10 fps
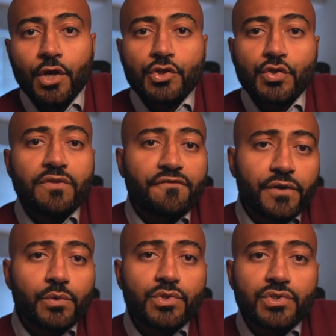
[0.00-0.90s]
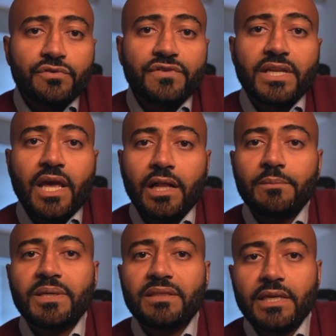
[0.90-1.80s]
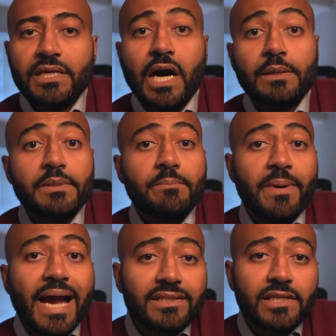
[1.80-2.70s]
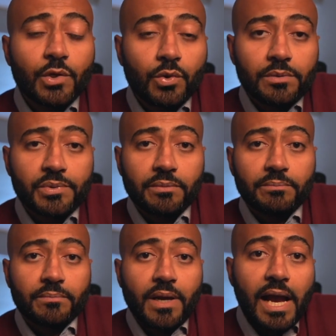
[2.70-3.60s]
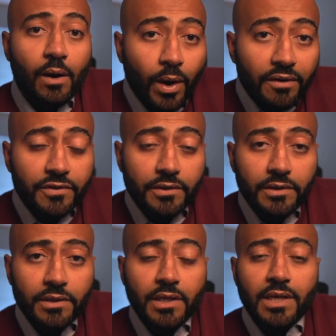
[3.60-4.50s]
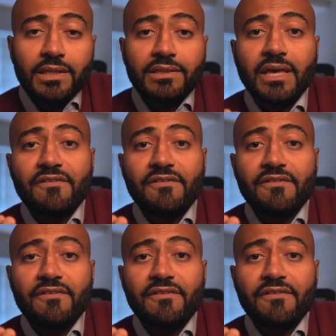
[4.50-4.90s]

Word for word: so the Federal Reserve can help get the economy back to equilibrium. However, the